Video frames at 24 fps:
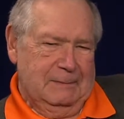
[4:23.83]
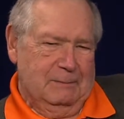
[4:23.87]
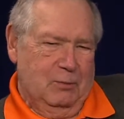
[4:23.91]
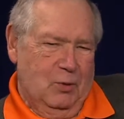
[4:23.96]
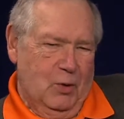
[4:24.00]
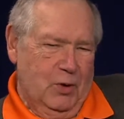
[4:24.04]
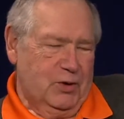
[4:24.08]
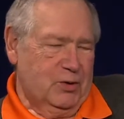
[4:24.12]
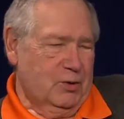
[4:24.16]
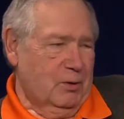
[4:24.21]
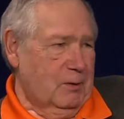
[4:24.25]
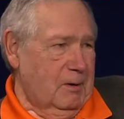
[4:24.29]

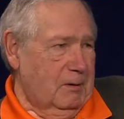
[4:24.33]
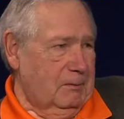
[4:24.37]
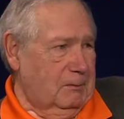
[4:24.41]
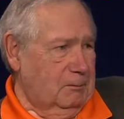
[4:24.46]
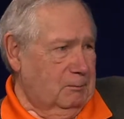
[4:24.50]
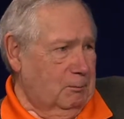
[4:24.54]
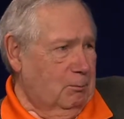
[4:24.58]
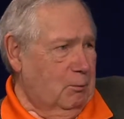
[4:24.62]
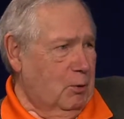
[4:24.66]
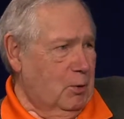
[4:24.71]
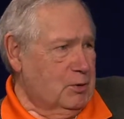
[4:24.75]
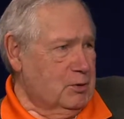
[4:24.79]
push her
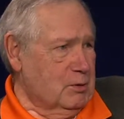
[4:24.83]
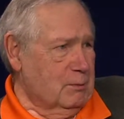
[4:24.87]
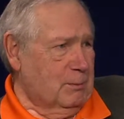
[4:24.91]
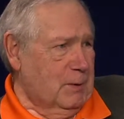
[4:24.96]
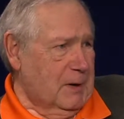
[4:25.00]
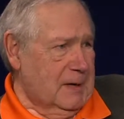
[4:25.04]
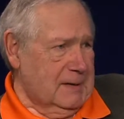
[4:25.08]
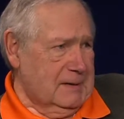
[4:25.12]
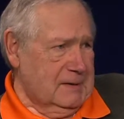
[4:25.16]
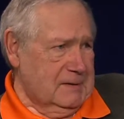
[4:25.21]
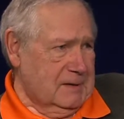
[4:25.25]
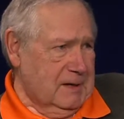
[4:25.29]
push her
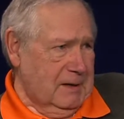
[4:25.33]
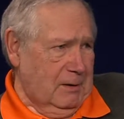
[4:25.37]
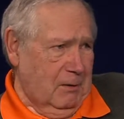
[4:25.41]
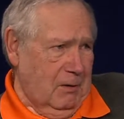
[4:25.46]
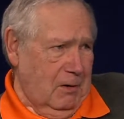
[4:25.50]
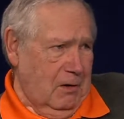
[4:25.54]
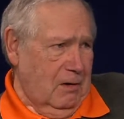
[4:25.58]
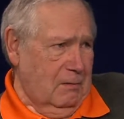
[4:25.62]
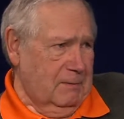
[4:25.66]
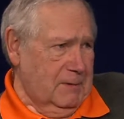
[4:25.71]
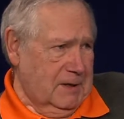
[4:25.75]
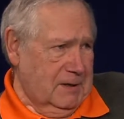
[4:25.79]
buttons at
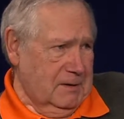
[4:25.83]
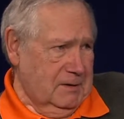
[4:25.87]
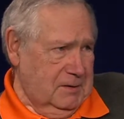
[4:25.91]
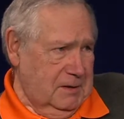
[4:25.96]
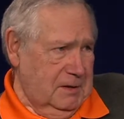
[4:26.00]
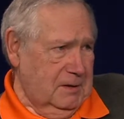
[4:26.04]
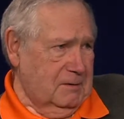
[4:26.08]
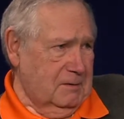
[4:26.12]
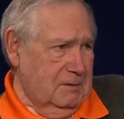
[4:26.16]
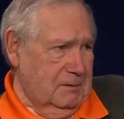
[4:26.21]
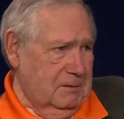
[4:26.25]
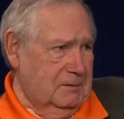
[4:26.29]
all because
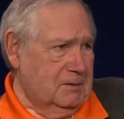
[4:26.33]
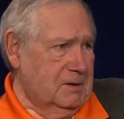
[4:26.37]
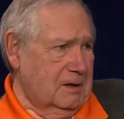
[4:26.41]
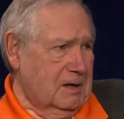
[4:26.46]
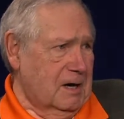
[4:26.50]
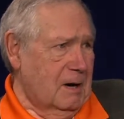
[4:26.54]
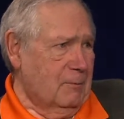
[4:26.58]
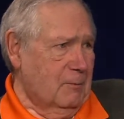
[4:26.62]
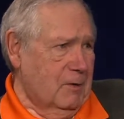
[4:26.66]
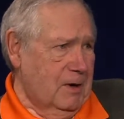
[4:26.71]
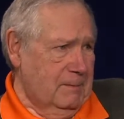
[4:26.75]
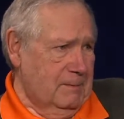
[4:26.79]
she could she
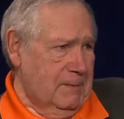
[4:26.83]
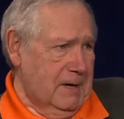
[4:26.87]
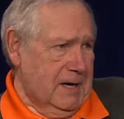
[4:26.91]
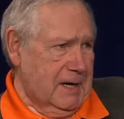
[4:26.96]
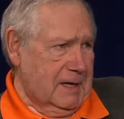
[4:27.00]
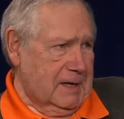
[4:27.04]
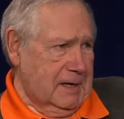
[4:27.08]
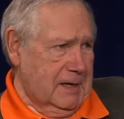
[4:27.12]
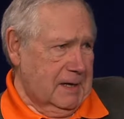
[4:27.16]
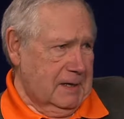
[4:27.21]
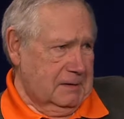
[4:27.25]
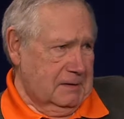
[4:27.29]
come right
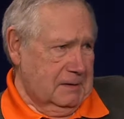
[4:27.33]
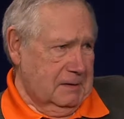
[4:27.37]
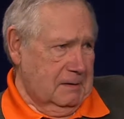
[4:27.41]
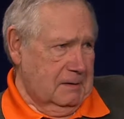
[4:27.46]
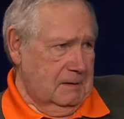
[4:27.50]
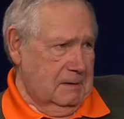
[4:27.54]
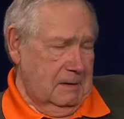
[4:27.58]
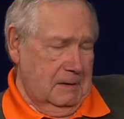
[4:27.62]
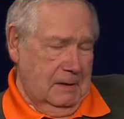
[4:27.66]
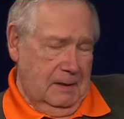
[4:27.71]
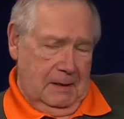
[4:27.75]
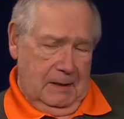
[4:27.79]
back at you.
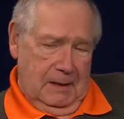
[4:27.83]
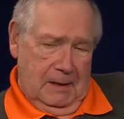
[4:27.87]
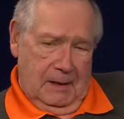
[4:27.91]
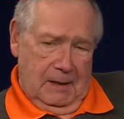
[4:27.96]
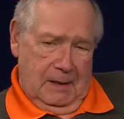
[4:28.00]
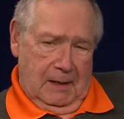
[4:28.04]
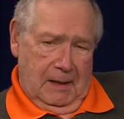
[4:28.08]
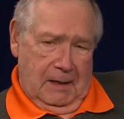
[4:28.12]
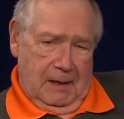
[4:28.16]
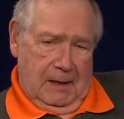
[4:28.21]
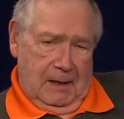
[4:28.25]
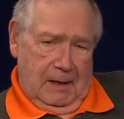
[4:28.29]

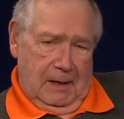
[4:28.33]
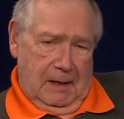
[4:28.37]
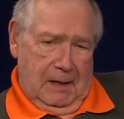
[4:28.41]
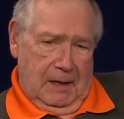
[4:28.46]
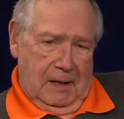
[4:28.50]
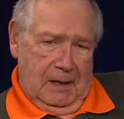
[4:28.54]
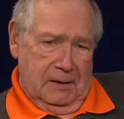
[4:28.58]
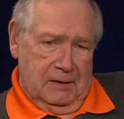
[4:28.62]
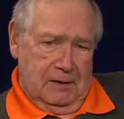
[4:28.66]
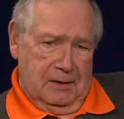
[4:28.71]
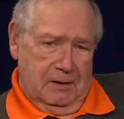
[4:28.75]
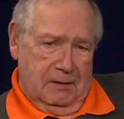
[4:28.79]

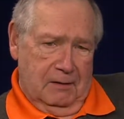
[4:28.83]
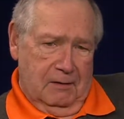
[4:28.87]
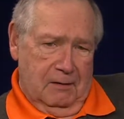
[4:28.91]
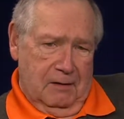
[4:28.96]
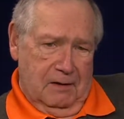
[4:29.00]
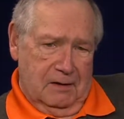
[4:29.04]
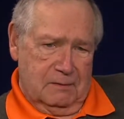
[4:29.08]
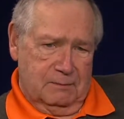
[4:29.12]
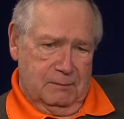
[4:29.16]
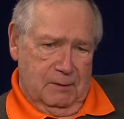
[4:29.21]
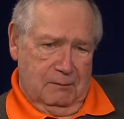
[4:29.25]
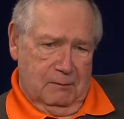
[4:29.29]
And she and her
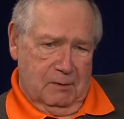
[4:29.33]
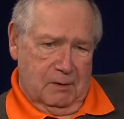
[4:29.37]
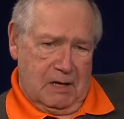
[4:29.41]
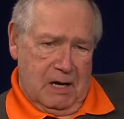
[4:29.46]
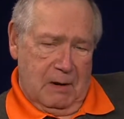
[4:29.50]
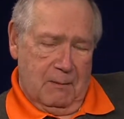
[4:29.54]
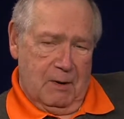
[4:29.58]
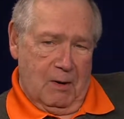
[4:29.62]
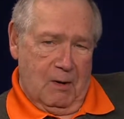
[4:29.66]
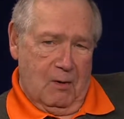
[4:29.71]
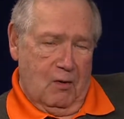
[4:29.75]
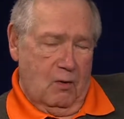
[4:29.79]
husband were
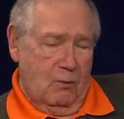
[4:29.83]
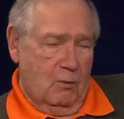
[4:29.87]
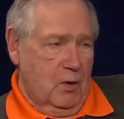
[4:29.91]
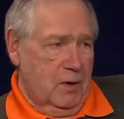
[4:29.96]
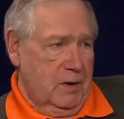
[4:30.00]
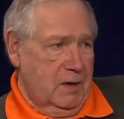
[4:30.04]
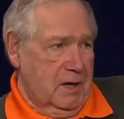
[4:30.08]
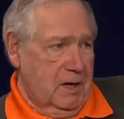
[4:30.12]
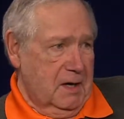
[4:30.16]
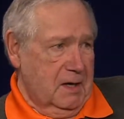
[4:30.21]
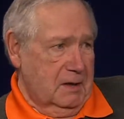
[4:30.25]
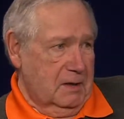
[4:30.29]
coming home
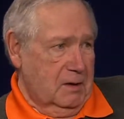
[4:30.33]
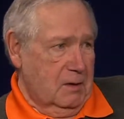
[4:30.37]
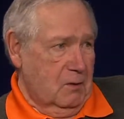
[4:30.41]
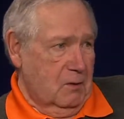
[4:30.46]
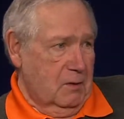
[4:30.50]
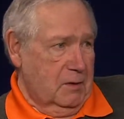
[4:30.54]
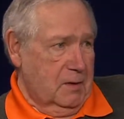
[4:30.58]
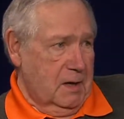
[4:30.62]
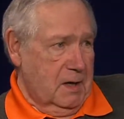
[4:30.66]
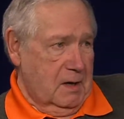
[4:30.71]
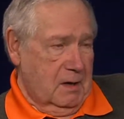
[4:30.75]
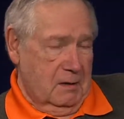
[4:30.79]
one night and
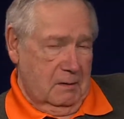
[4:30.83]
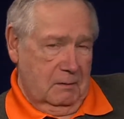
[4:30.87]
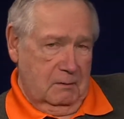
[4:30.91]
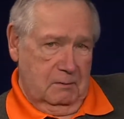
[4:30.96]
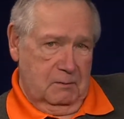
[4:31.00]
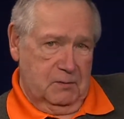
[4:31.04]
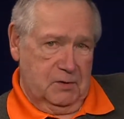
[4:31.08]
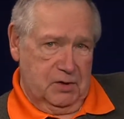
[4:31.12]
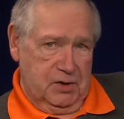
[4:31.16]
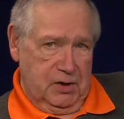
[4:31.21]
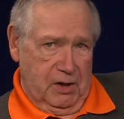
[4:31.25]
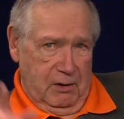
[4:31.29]
going down
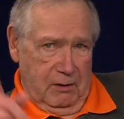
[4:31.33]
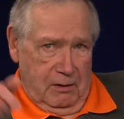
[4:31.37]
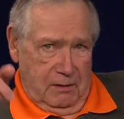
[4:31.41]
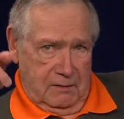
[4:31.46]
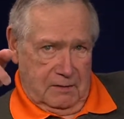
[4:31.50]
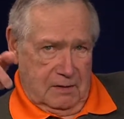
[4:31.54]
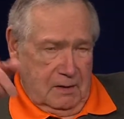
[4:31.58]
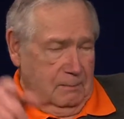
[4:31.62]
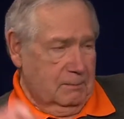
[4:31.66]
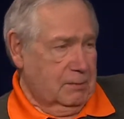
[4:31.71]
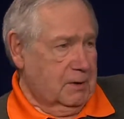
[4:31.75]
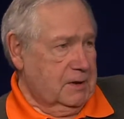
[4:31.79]
Sharon
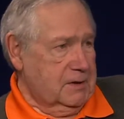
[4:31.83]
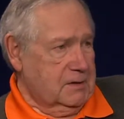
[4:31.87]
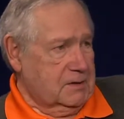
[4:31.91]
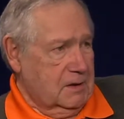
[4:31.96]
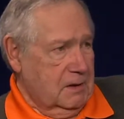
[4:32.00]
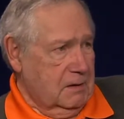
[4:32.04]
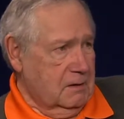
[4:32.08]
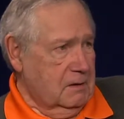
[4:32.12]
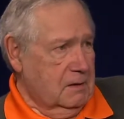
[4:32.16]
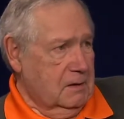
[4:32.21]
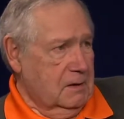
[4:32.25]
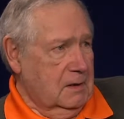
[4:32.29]
someplace
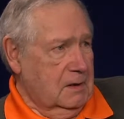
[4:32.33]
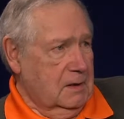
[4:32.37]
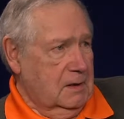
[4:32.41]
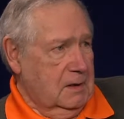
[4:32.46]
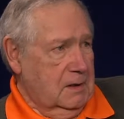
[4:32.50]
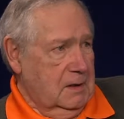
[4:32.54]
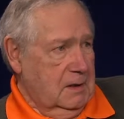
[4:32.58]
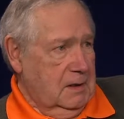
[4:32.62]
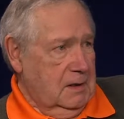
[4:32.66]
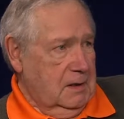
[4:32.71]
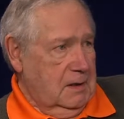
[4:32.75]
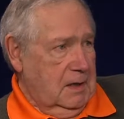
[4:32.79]
here,
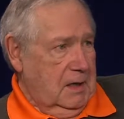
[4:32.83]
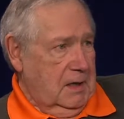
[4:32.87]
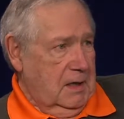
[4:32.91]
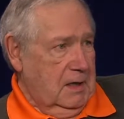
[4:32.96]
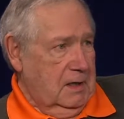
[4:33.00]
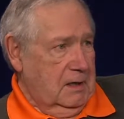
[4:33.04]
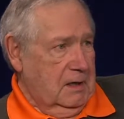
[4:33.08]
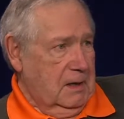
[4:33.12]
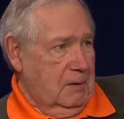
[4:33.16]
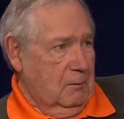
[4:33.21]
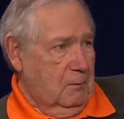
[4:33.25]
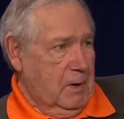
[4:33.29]

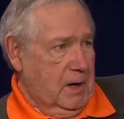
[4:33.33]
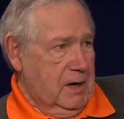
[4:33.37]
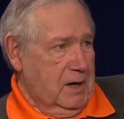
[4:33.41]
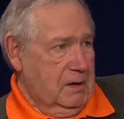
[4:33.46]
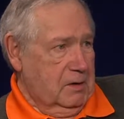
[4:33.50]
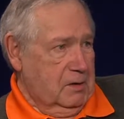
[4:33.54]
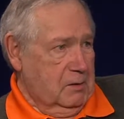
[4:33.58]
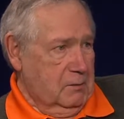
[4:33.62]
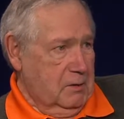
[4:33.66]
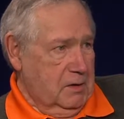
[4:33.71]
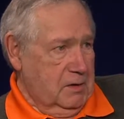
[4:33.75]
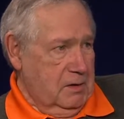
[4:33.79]
and they went
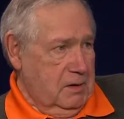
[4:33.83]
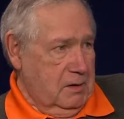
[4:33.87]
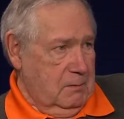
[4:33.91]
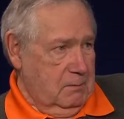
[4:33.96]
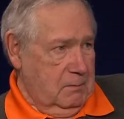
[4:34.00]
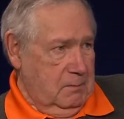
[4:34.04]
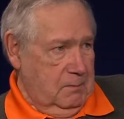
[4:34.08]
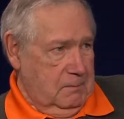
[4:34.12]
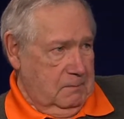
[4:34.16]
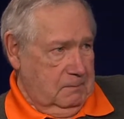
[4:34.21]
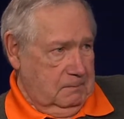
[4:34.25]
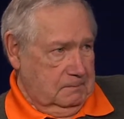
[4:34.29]
into one of
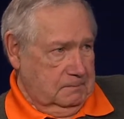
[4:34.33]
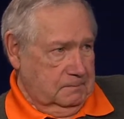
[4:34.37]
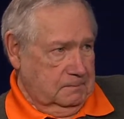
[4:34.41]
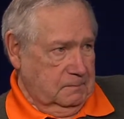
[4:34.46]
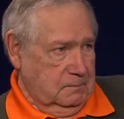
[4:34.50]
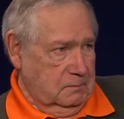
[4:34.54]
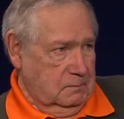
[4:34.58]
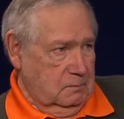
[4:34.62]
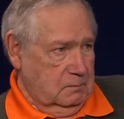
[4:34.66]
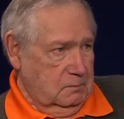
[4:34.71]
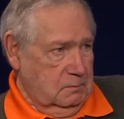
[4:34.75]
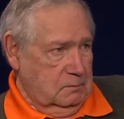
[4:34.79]
them
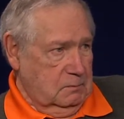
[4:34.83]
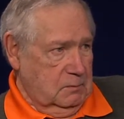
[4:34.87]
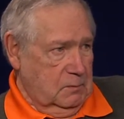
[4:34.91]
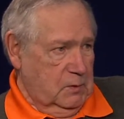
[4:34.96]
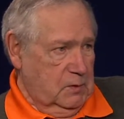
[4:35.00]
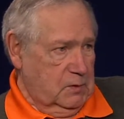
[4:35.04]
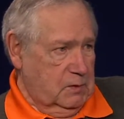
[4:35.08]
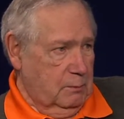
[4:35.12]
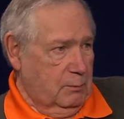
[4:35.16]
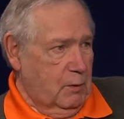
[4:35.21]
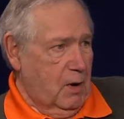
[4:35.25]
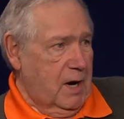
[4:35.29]

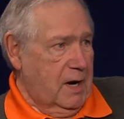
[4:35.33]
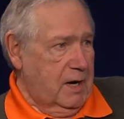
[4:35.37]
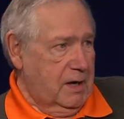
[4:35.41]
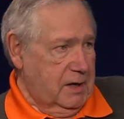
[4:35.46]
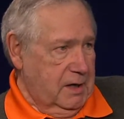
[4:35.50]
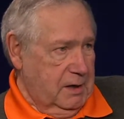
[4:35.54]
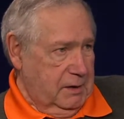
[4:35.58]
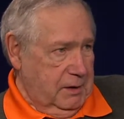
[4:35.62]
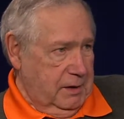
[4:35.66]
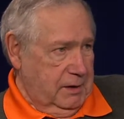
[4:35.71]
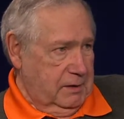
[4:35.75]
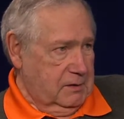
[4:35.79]

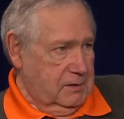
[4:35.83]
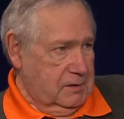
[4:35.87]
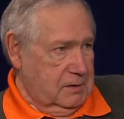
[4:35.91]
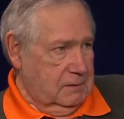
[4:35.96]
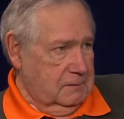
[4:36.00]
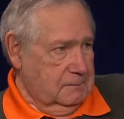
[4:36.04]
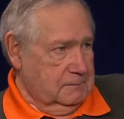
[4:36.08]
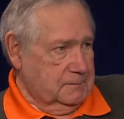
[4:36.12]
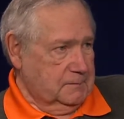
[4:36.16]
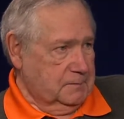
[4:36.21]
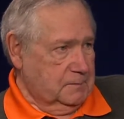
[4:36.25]
sobriety things.